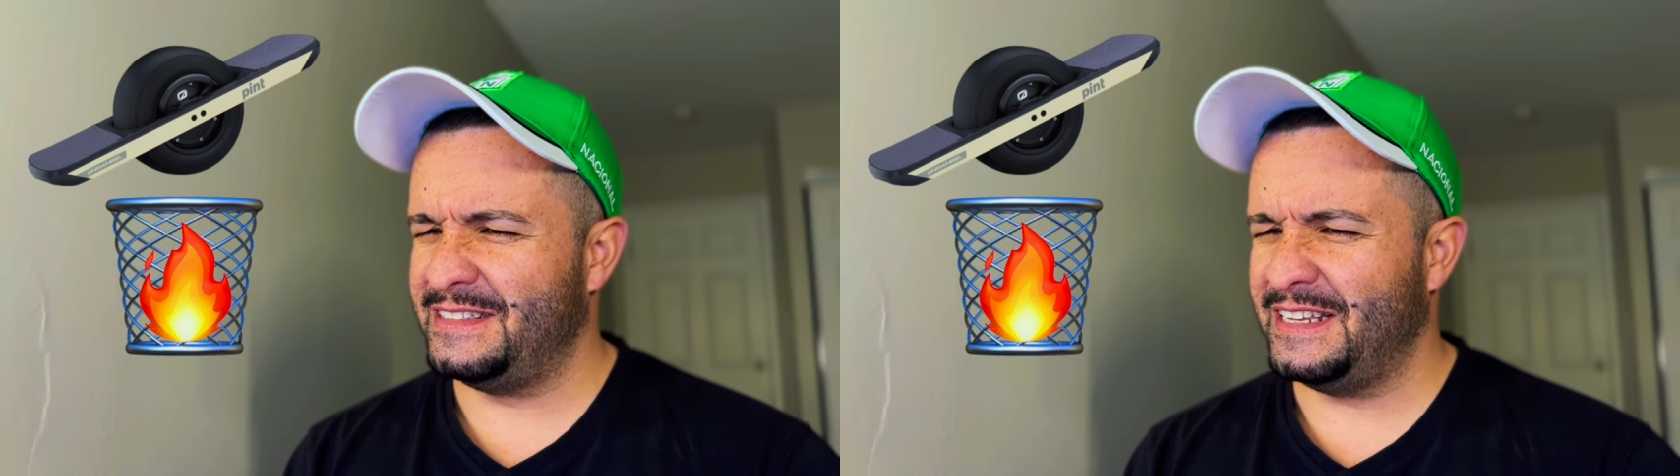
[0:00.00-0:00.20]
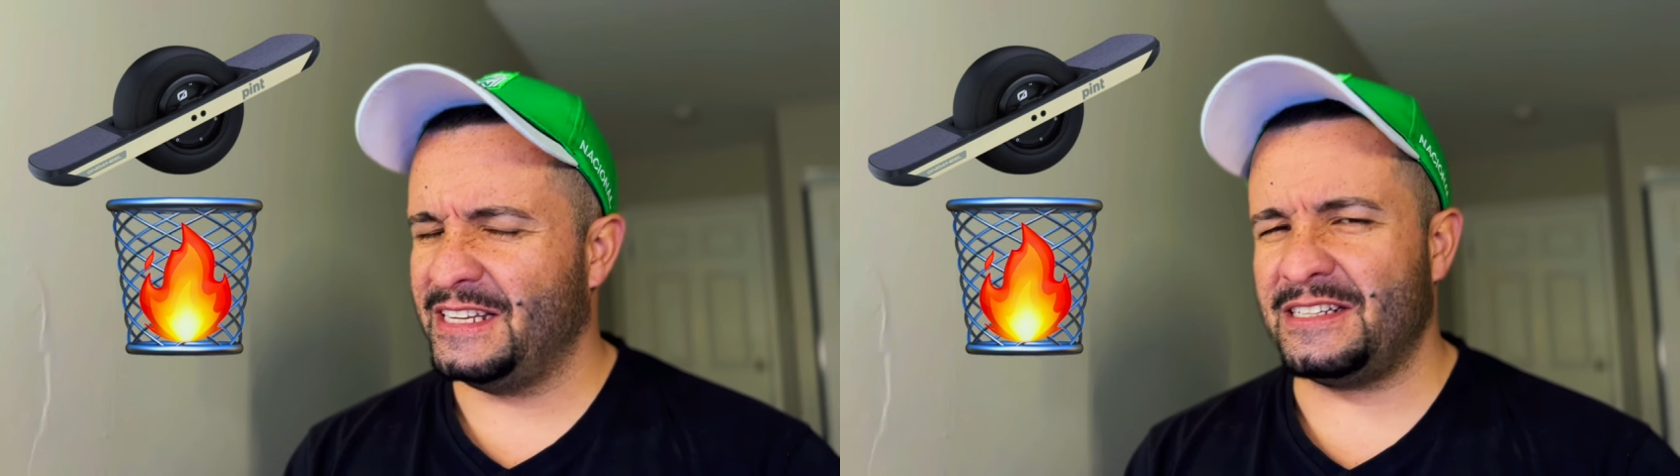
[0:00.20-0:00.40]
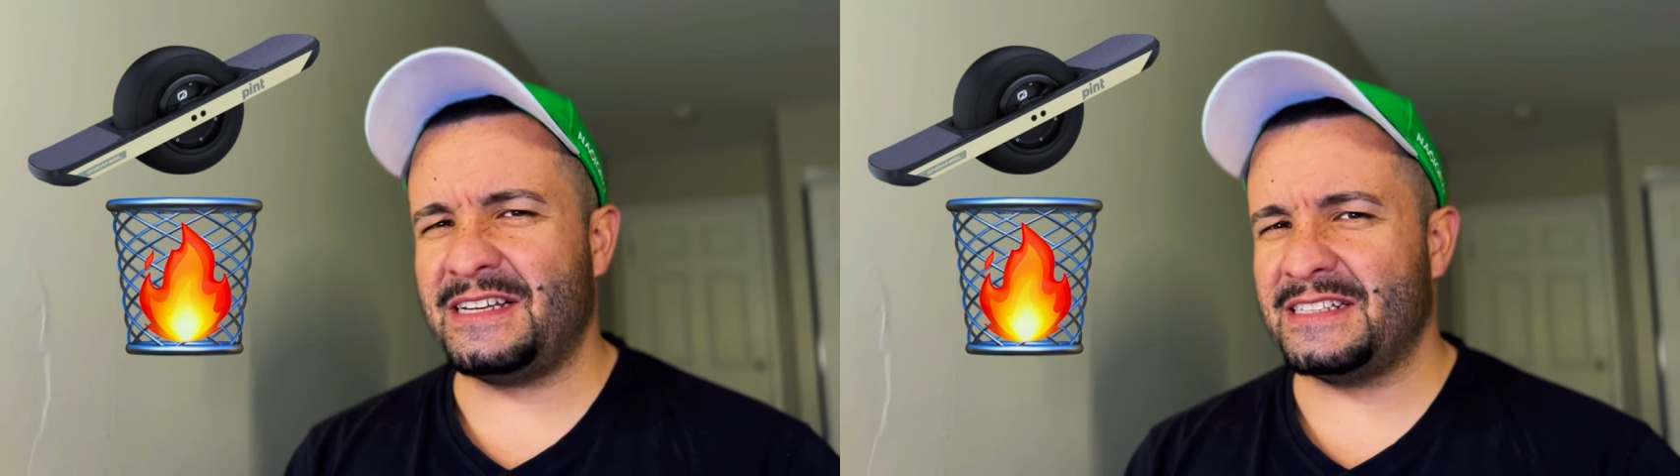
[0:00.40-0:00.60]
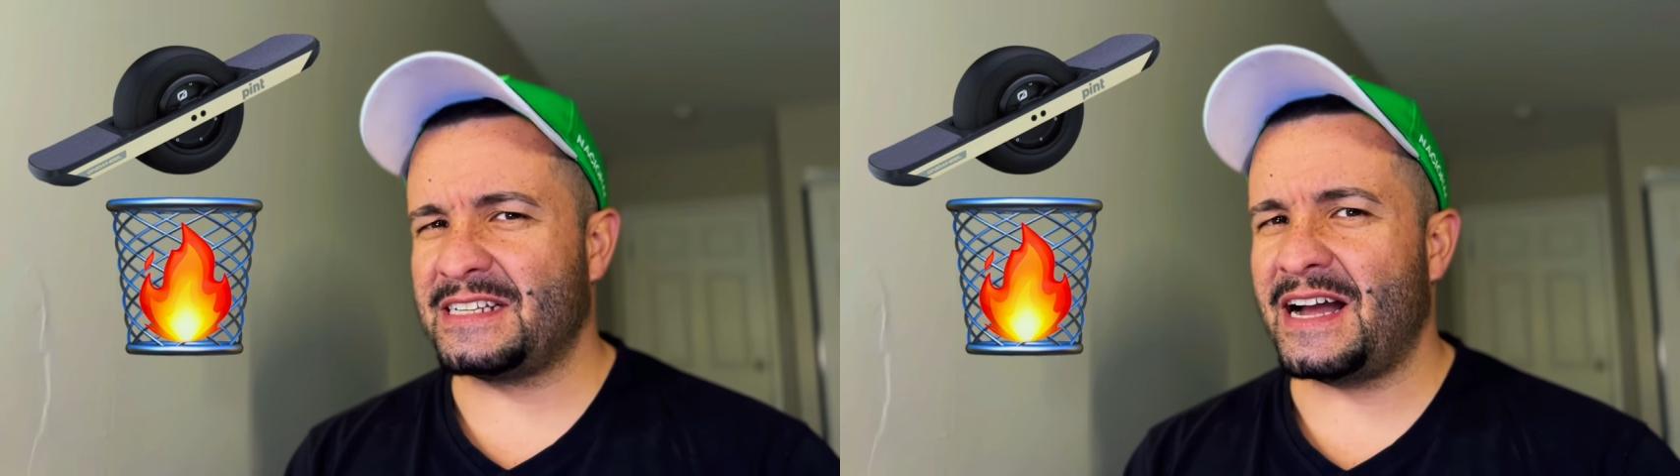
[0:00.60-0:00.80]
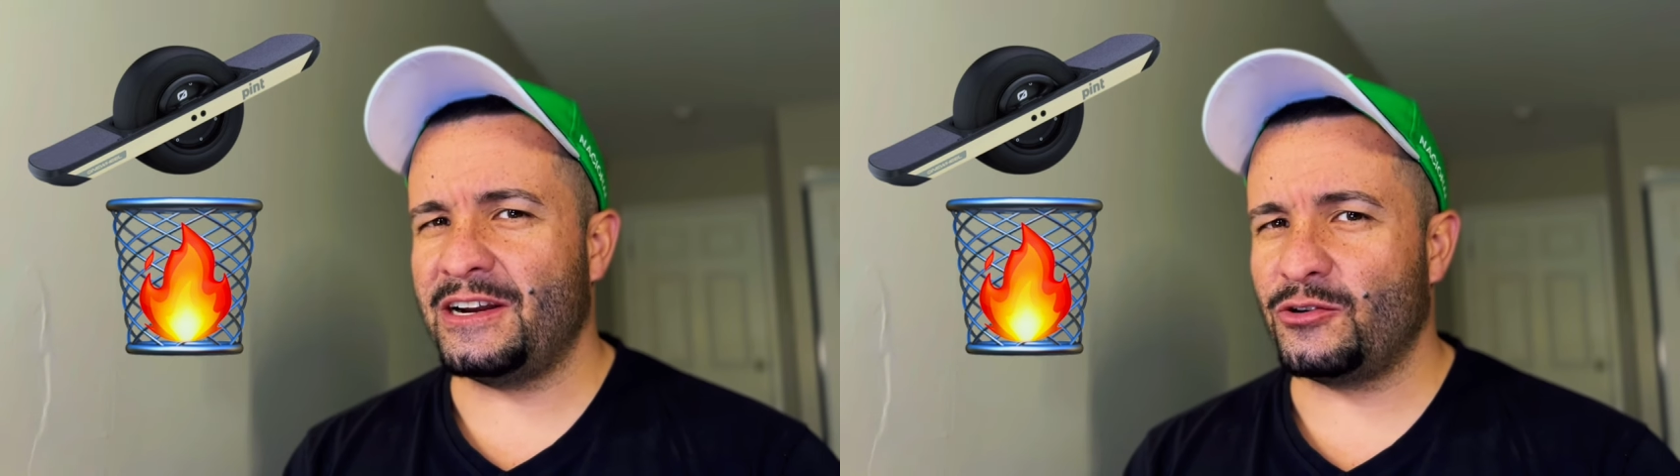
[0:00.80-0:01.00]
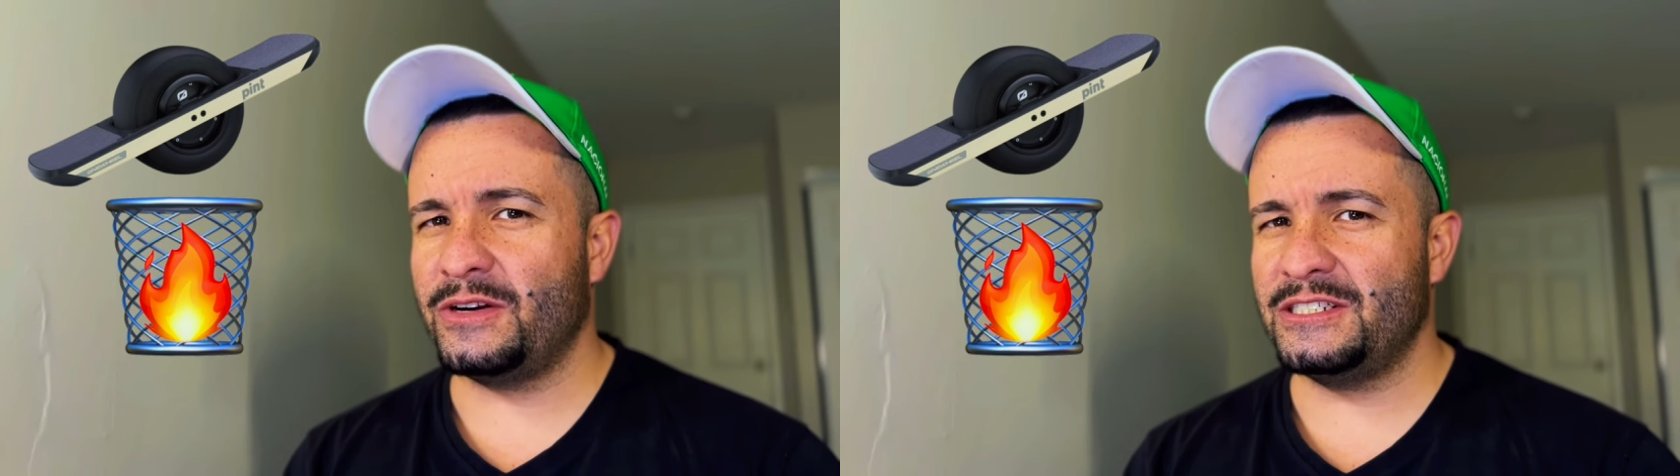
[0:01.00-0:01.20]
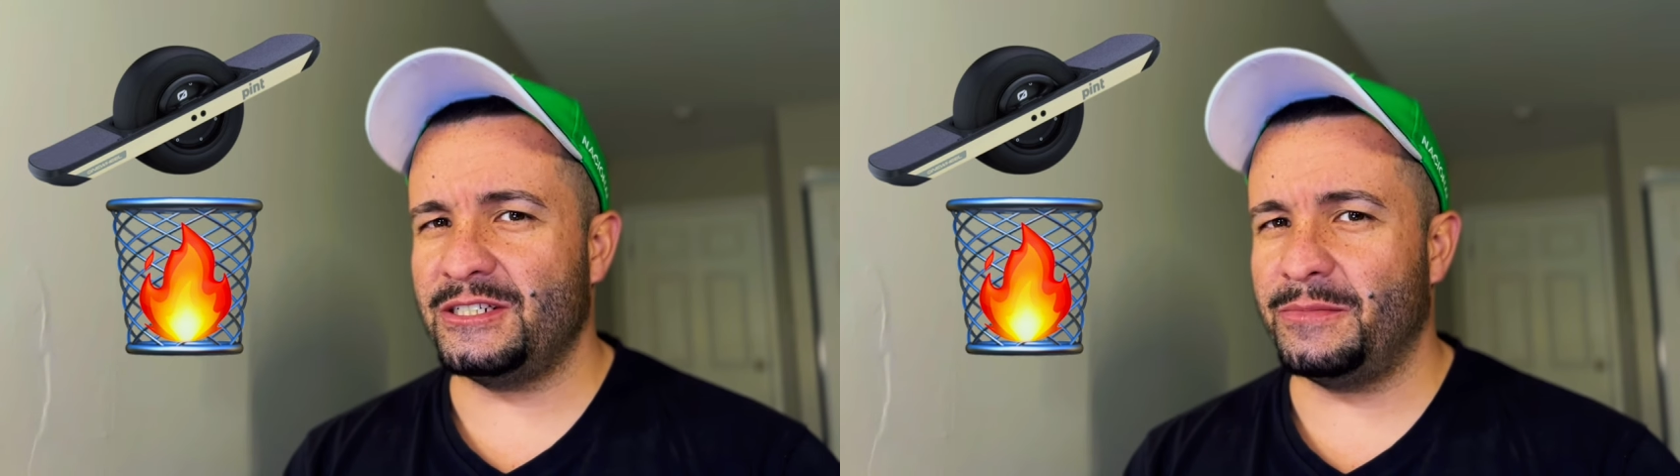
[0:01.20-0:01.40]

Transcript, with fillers: it, it's kind of cringy